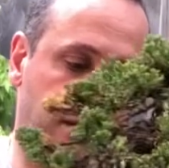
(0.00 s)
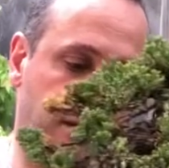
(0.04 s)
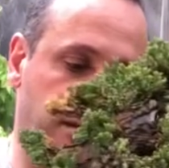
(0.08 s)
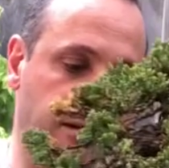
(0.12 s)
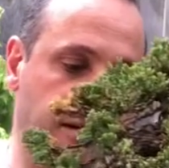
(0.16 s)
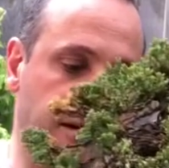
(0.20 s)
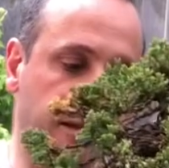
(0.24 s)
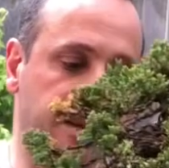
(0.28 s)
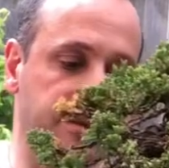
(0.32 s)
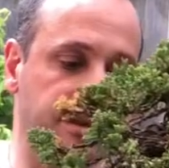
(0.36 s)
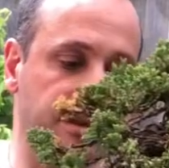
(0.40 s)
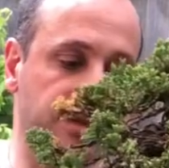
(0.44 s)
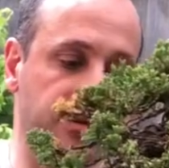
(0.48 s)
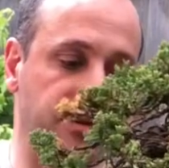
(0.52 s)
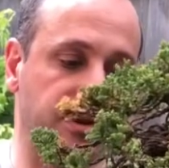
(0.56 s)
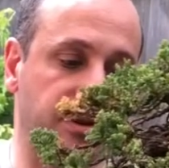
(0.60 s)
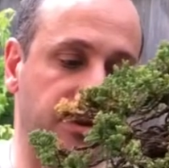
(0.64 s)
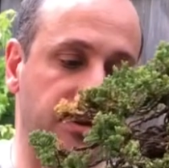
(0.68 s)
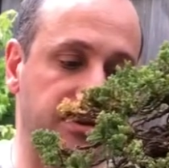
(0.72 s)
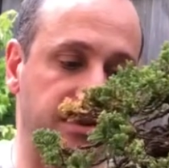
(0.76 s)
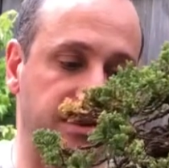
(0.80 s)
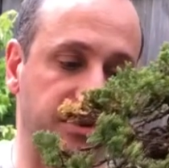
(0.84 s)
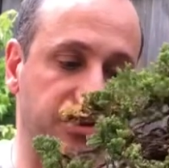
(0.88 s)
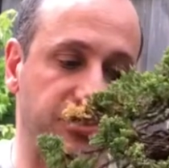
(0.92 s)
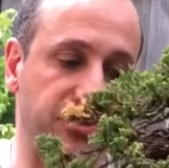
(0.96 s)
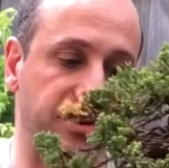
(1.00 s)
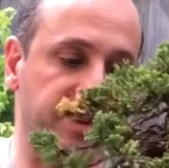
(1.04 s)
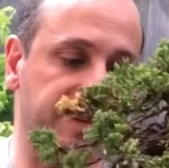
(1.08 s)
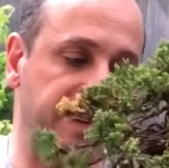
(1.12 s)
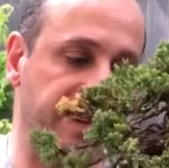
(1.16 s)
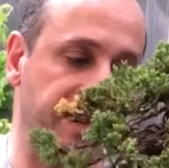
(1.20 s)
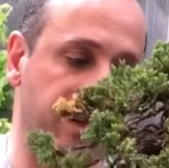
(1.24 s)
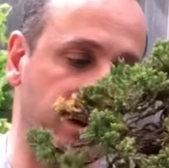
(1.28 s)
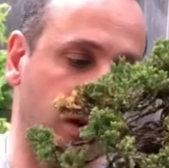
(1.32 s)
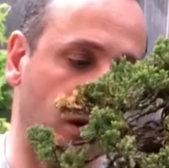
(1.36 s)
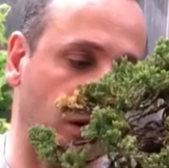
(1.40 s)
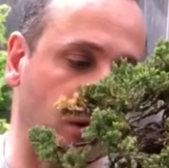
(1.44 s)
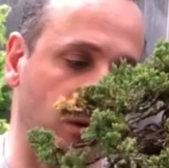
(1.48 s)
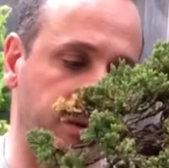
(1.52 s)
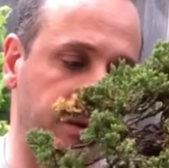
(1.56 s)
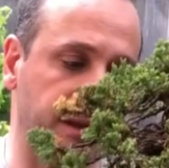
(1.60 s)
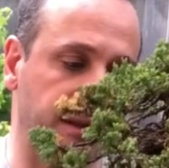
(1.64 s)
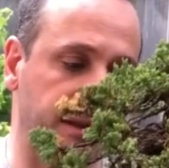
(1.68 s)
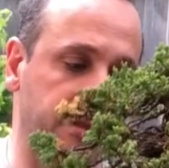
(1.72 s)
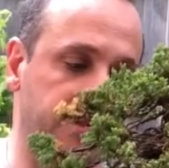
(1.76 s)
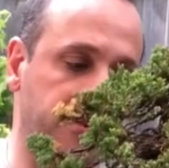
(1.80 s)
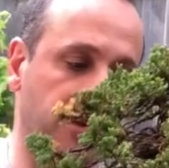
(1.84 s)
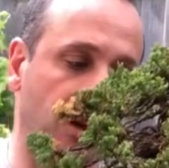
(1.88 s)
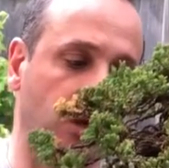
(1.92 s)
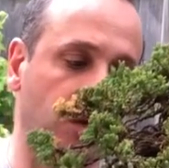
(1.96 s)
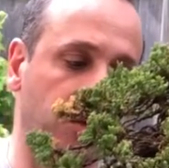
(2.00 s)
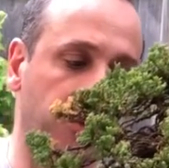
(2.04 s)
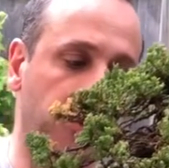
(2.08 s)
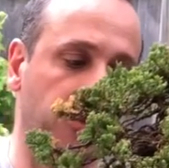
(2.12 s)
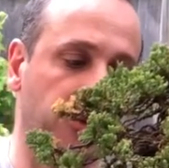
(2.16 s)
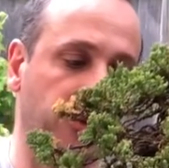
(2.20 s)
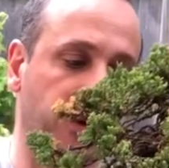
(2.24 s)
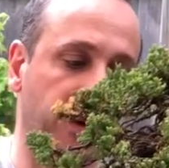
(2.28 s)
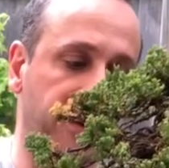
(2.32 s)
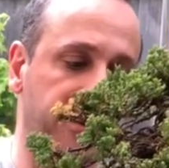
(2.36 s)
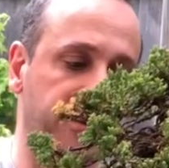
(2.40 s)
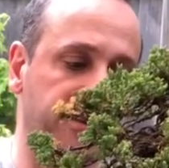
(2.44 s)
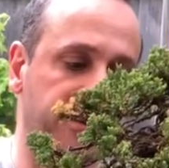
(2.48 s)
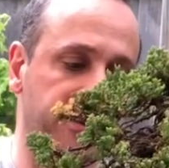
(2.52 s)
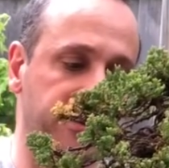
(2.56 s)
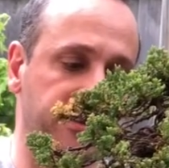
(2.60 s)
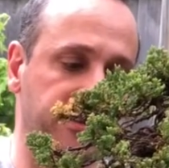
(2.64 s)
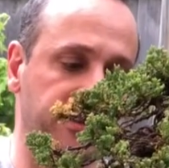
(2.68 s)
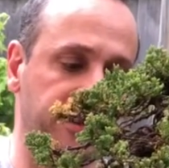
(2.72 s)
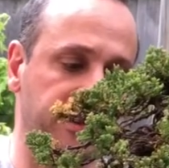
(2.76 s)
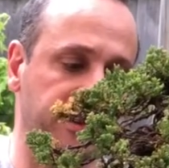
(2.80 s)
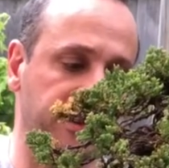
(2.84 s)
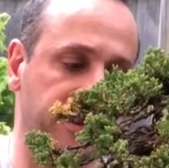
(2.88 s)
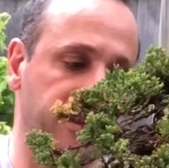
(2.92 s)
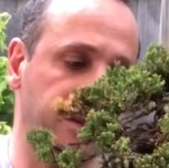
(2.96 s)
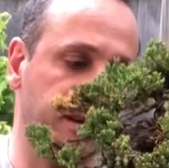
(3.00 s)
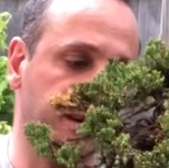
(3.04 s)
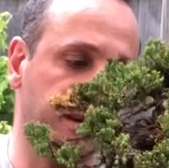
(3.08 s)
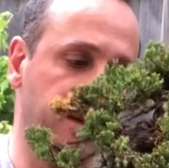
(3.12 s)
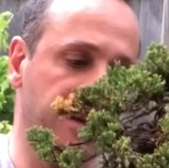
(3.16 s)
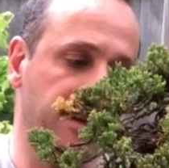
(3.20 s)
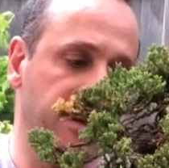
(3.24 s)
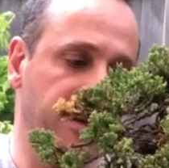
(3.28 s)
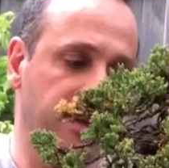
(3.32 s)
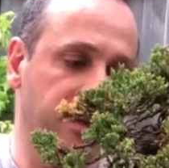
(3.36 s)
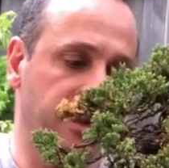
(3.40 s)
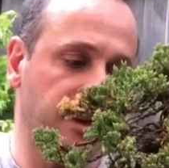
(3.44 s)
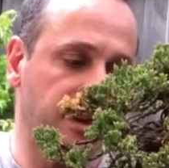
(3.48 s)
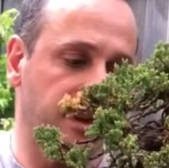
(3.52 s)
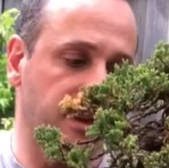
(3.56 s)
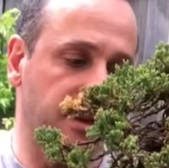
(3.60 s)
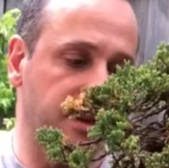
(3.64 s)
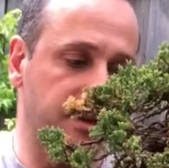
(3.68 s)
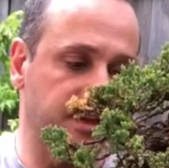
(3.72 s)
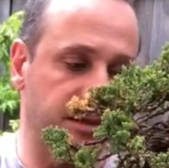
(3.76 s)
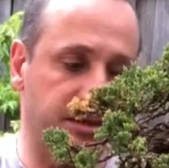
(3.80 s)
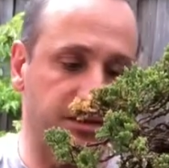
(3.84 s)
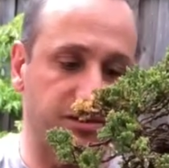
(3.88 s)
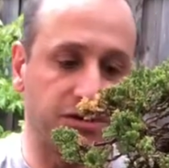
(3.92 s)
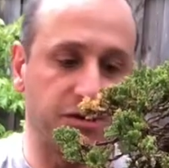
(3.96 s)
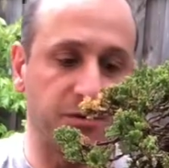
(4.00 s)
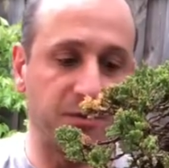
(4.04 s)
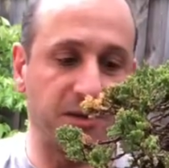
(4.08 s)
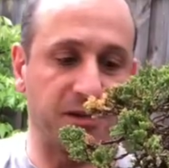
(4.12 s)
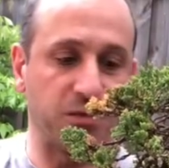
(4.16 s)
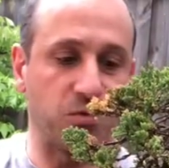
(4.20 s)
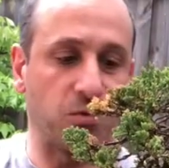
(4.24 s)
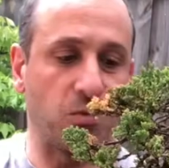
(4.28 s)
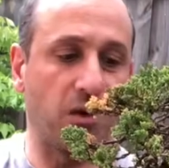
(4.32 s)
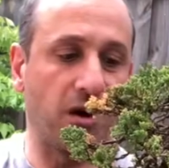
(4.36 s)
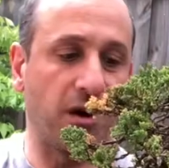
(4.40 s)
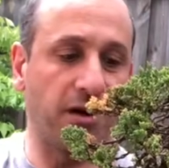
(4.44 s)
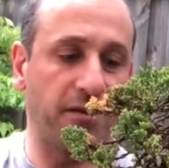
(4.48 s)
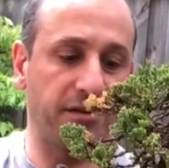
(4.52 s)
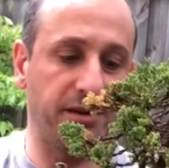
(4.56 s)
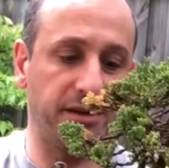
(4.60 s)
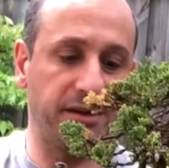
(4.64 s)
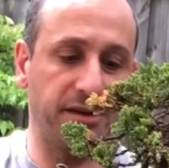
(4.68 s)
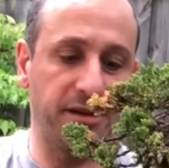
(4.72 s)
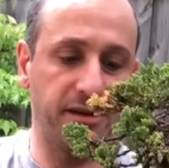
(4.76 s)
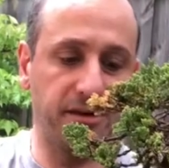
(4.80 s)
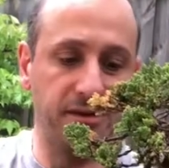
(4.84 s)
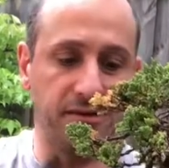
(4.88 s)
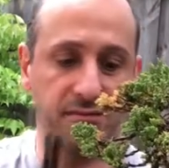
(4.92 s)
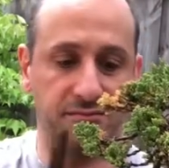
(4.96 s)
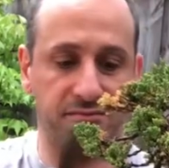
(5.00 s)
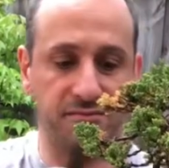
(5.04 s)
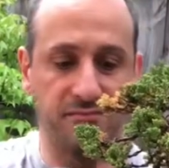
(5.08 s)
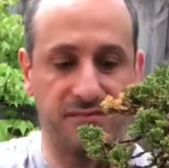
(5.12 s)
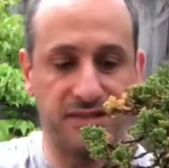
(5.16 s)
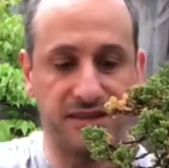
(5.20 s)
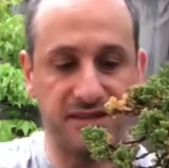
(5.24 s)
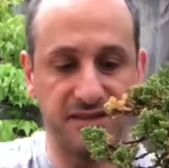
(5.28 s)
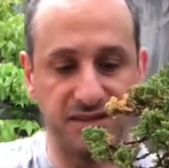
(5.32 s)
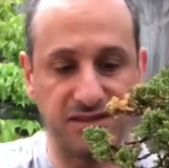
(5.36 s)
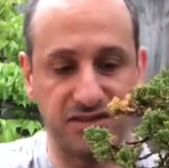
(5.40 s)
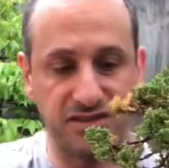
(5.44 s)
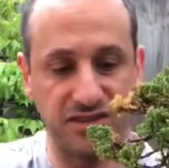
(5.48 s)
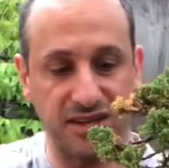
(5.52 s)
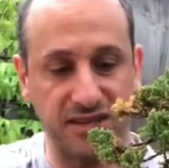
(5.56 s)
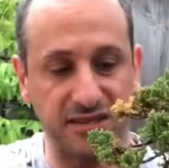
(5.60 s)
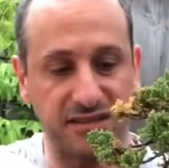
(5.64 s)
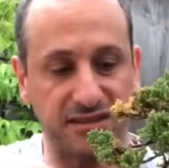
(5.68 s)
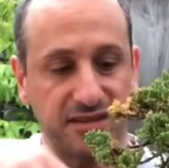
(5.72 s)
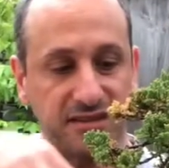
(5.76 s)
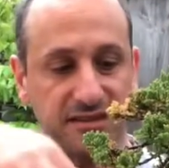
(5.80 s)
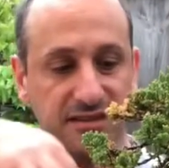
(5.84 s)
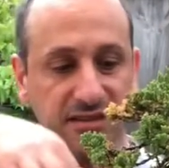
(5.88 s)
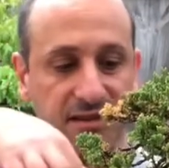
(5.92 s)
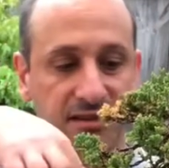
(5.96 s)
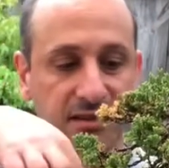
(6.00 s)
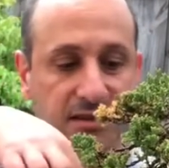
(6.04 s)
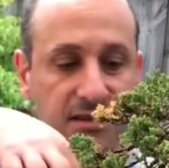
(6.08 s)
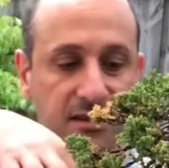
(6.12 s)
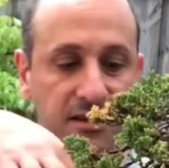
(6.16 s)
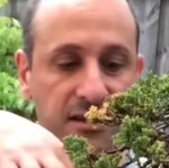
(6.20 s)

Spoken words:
Is it because the tree's getting older? There's older branches on it? Is it too much wiring? Is it just...